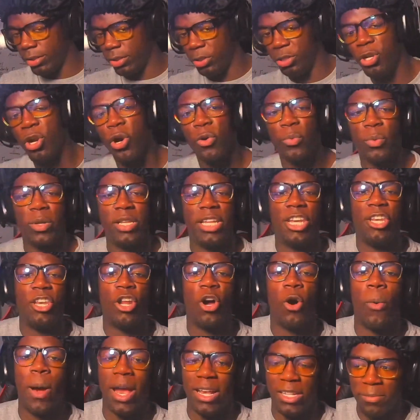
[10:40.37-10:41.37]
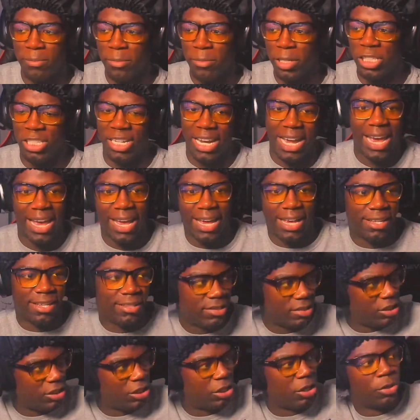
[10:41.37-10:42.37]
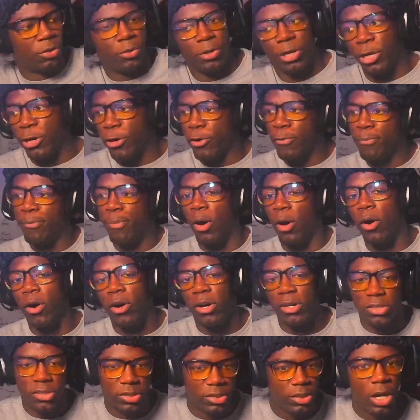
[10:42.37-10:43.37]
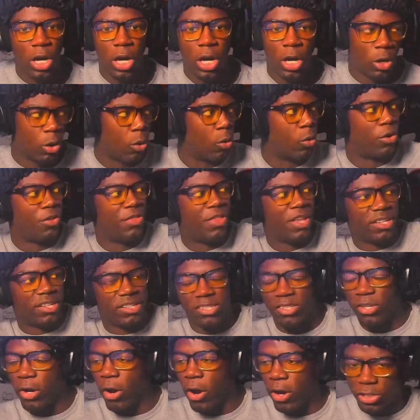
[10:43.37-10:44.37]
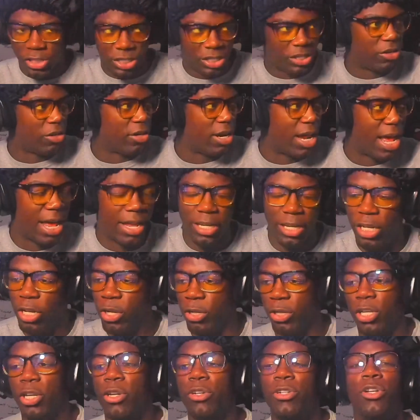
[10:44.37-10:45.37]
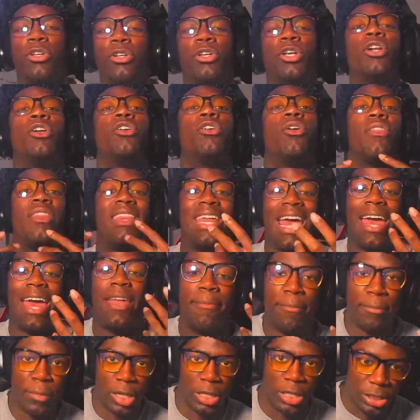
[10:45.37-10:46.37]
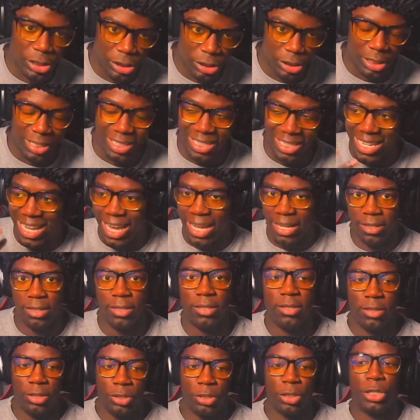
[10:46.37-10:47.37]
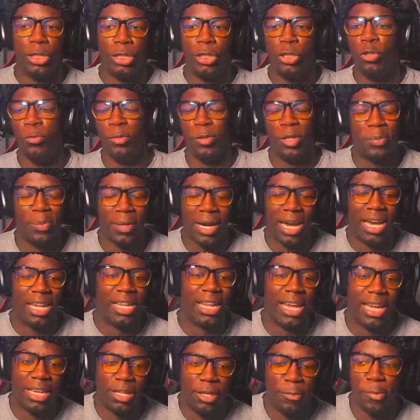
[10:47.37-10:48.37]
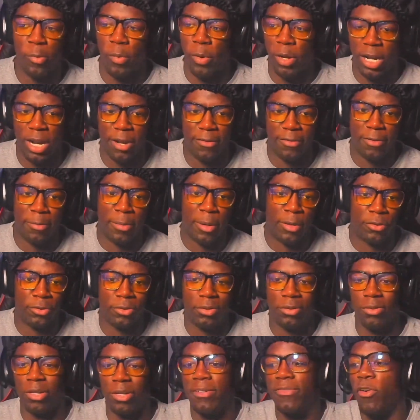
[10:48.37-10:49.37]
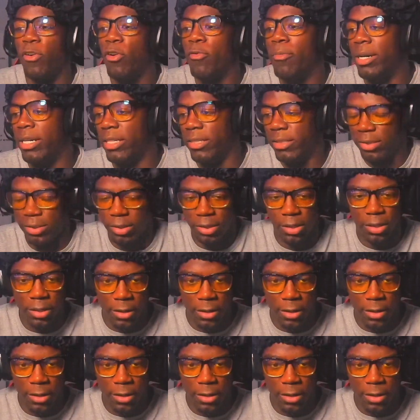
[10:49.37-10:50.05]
You don't really know as much as, you know, your boss or this sergeant or that. You don't know that much yet. You're a newbie. You probably like, you've been working there for about 3-4 months.